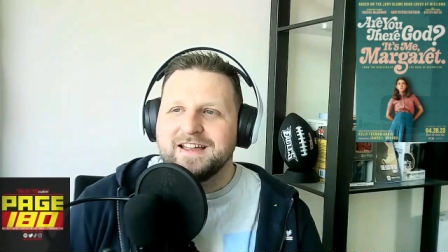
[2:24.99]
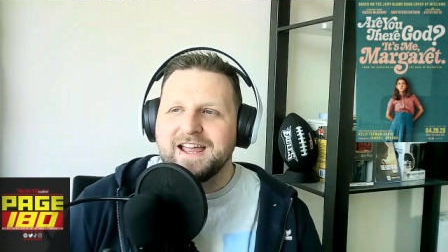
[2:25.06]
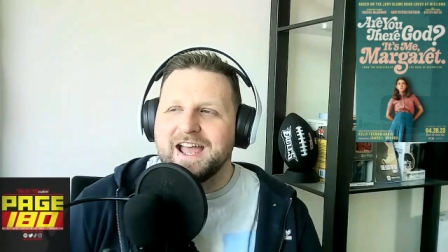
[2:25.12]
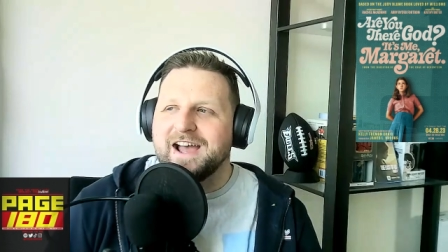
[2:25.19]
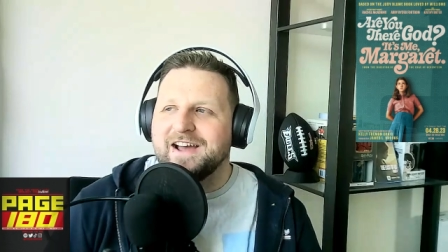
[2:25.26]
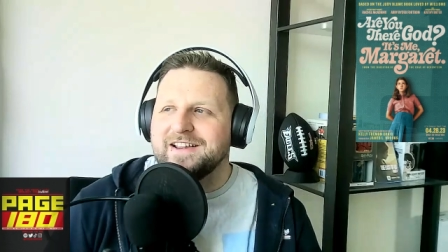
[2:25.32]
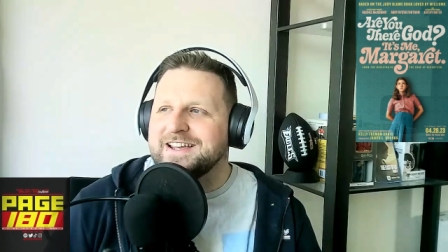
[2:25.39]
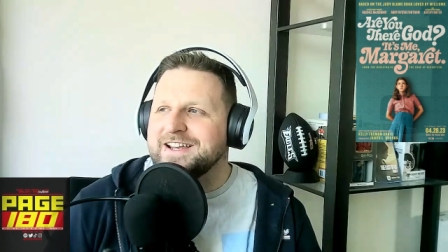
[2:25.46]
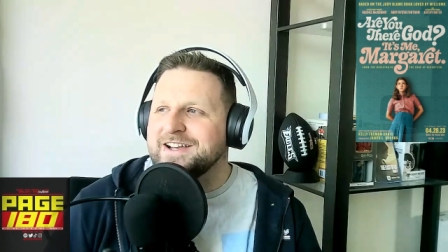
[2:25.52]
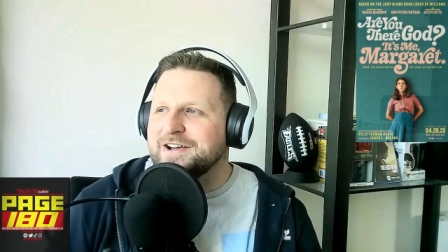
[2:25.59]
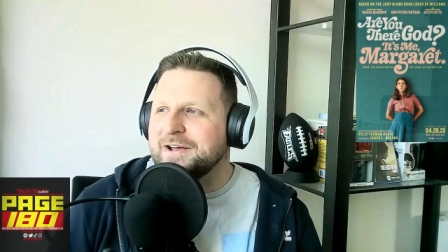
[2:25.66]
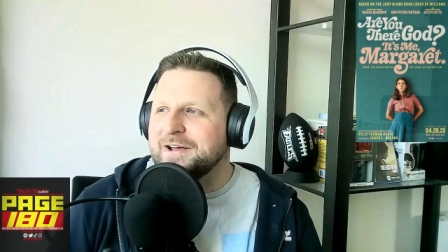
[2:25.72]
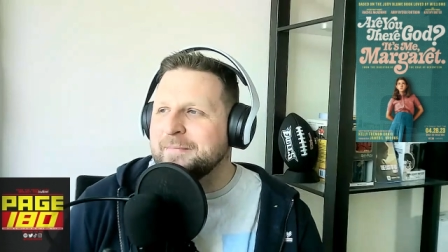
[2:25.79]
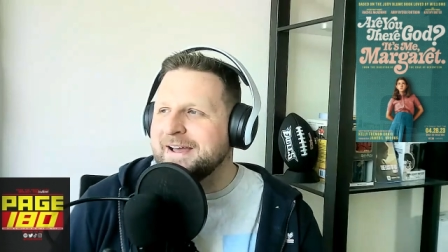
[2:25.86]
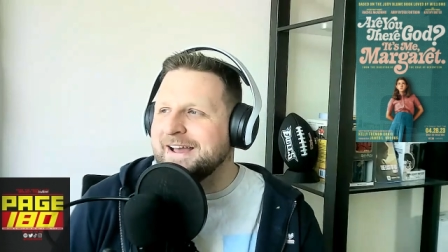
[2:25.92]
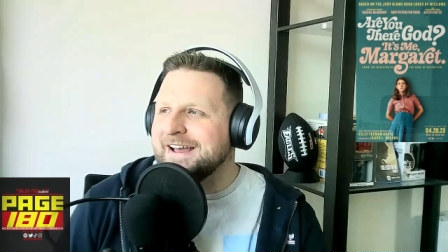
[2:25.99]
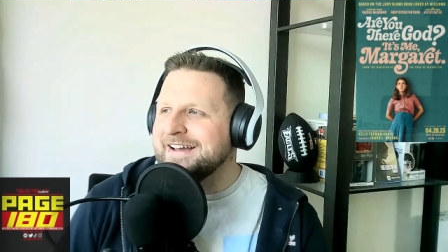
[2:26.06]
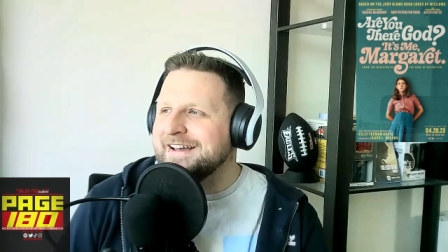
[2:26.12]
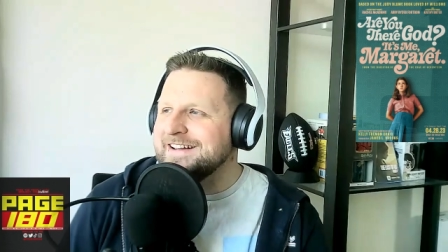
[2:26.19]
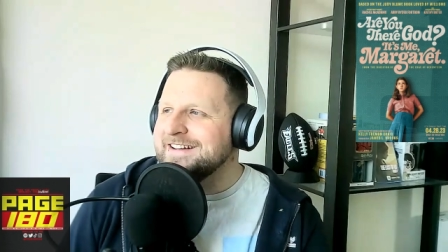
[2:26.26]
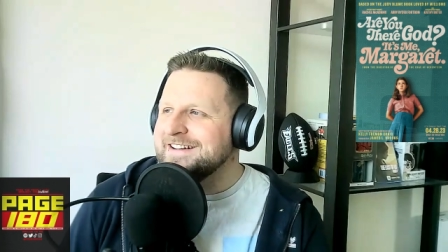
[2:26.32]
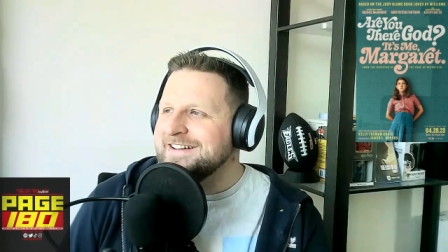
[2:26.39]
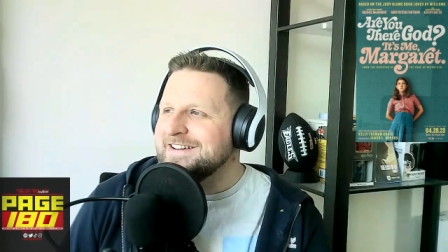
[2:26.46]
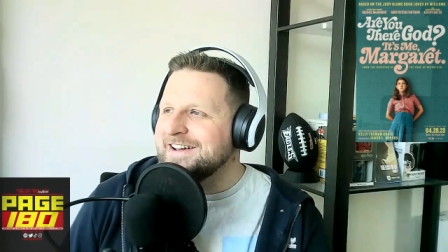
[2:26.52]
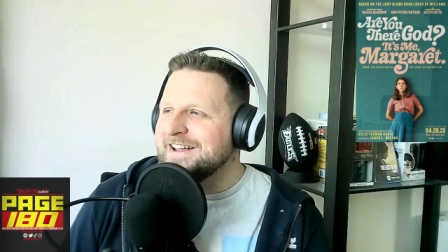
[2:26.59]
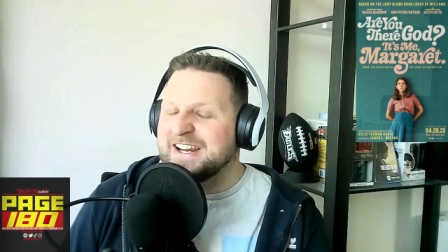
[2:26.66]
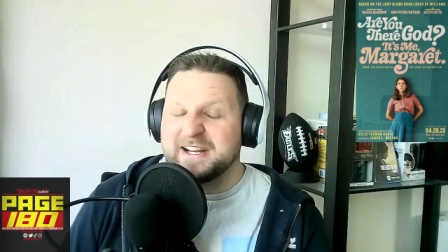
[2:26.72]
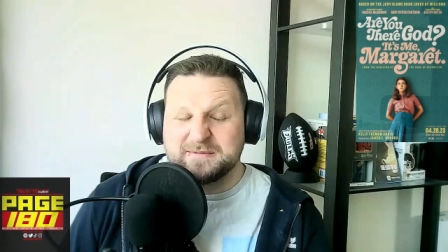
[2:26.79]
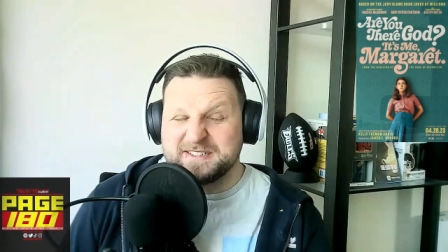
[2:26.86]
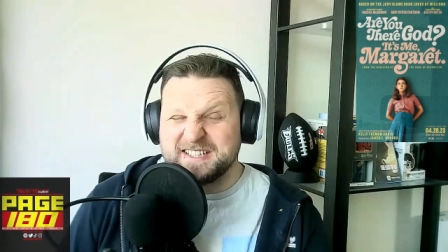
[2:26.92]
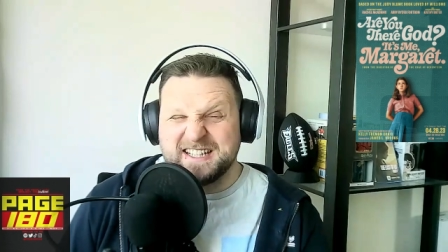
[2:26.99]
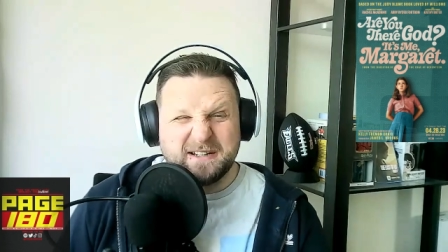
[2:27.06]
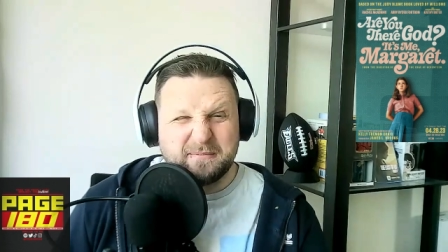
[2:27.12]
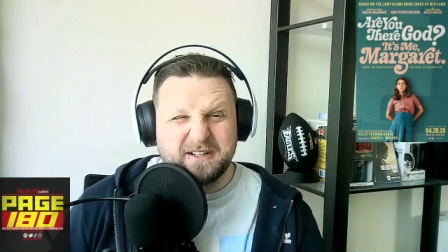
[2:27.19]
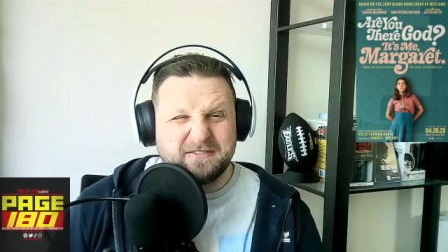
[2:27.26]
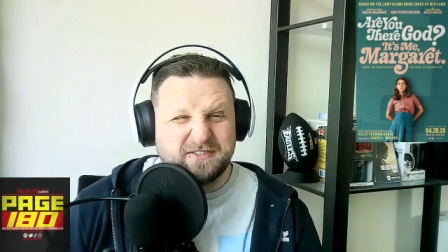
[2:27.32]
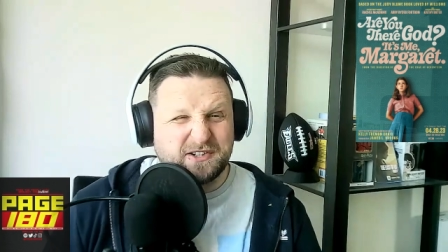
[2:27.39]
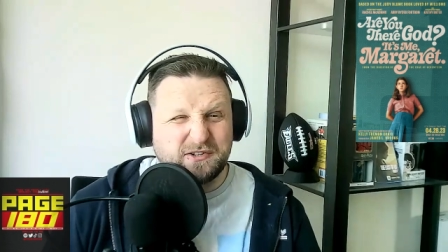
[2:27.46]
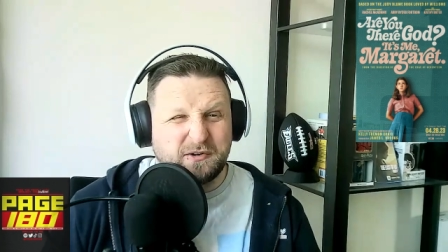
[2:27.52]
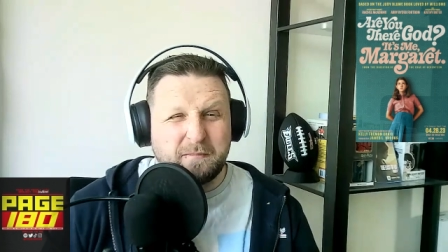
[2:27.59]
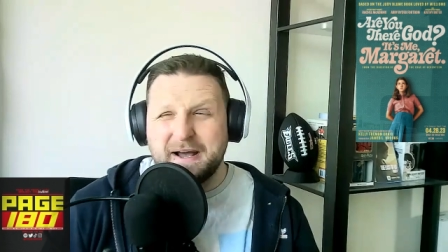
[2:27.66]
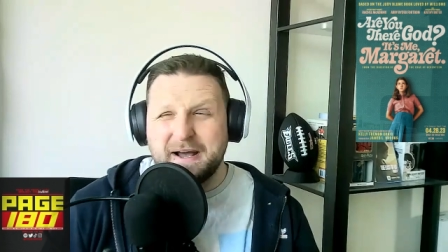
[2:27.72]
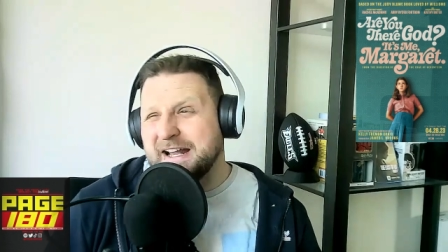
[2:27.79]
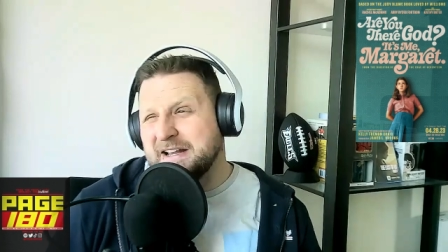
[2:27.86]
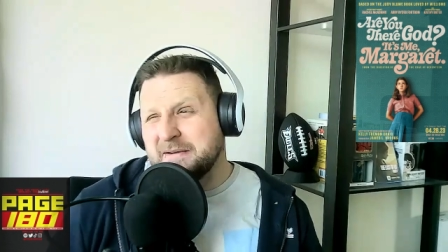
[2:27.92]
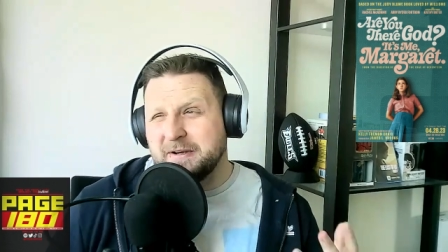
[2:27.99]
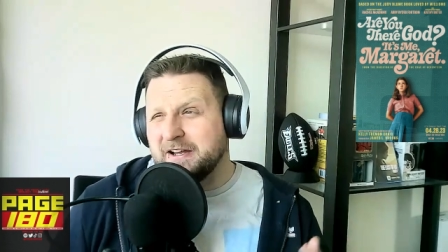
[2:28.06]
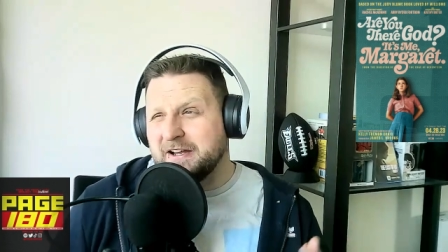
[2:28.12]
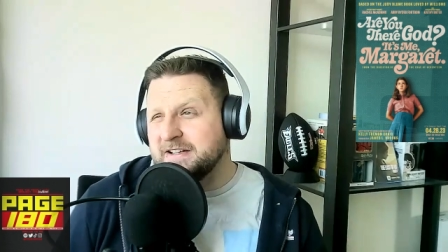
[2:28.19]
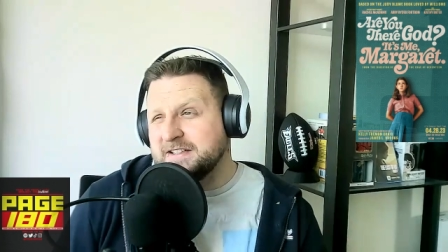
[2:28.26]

yeah, I think I'm. Uh, I think I'm still a bit of a dumb man, to be